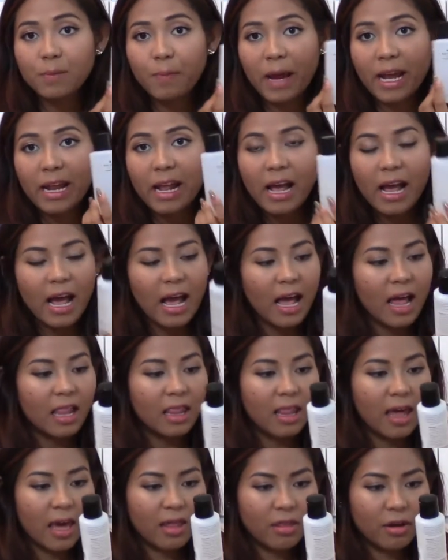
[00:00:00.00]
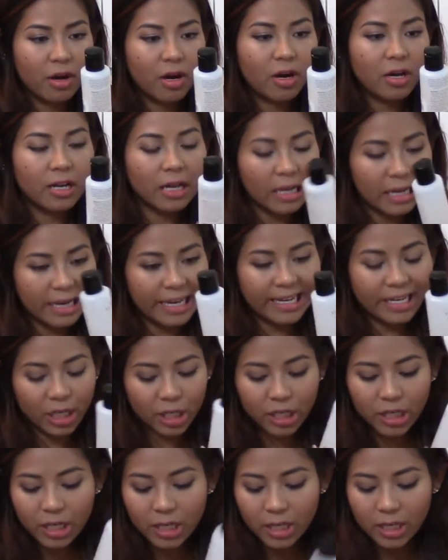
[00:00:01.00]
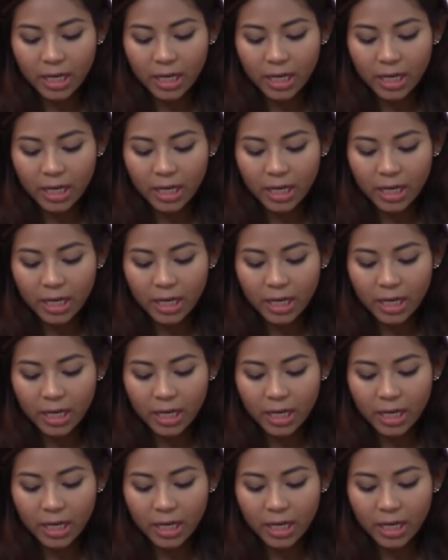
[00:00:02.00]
Spade leather cleaner,